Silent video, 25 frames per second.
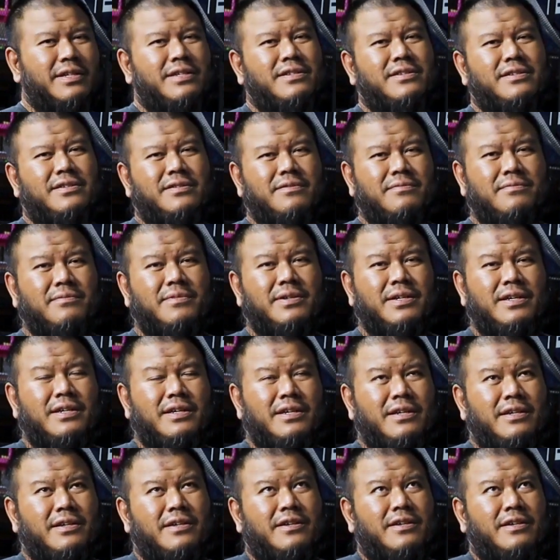doesn't.
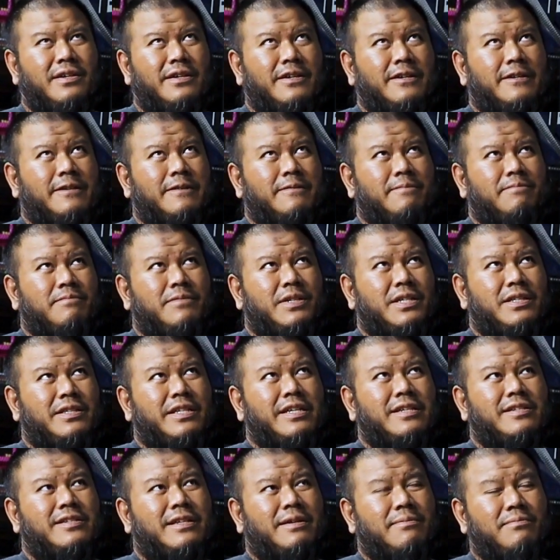It
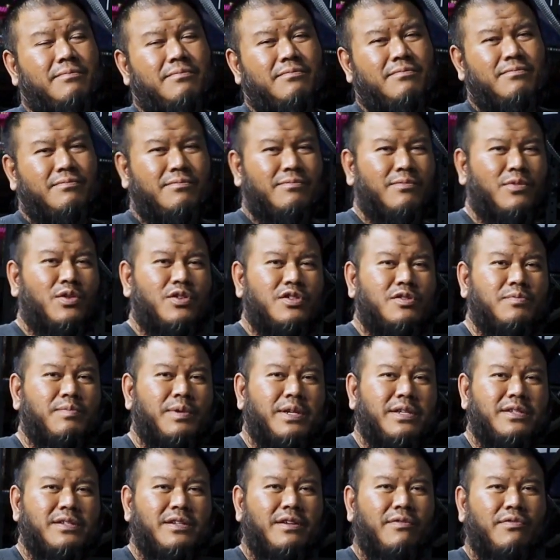takes up more
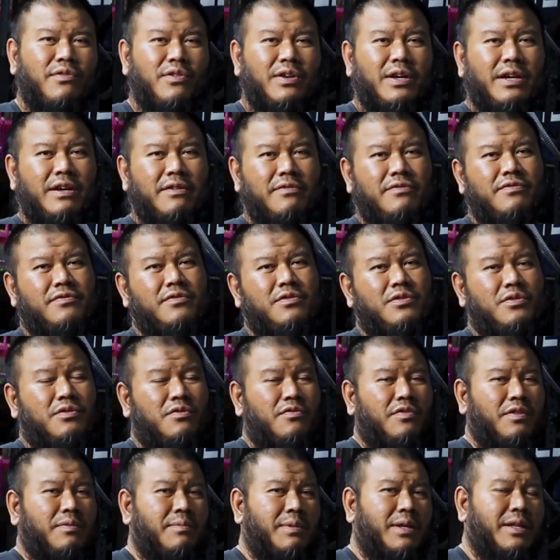space if you have
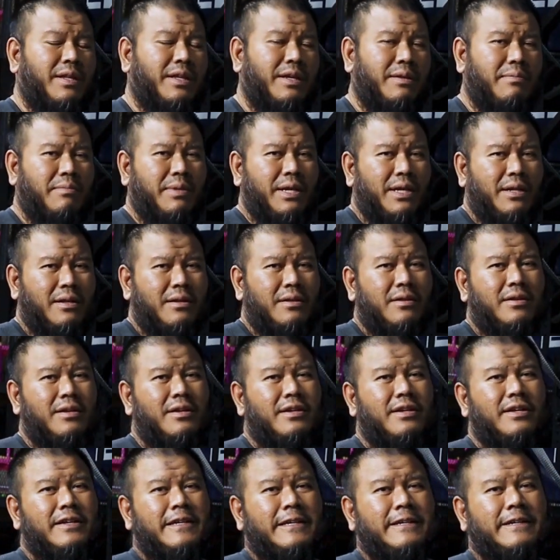female and male
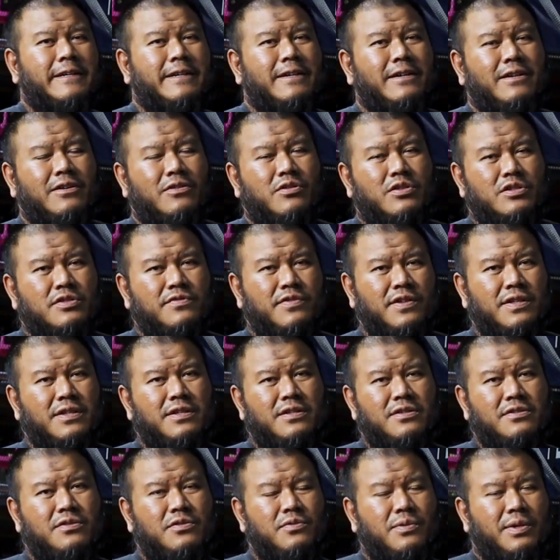
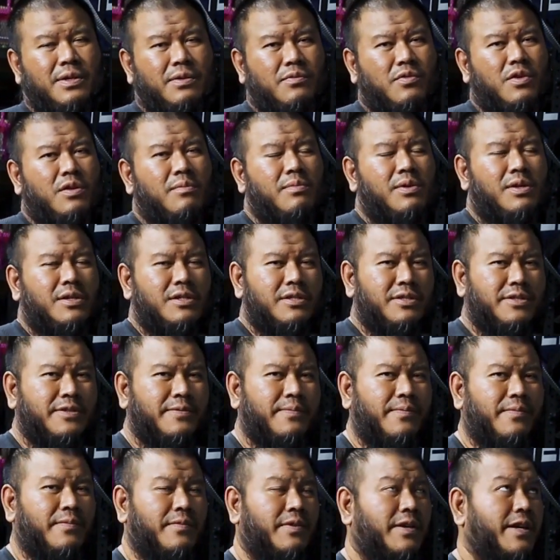crossfitters doing wall balls.
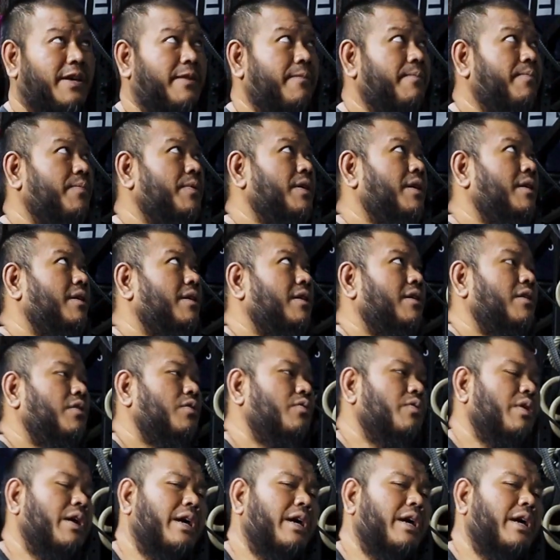Okay, you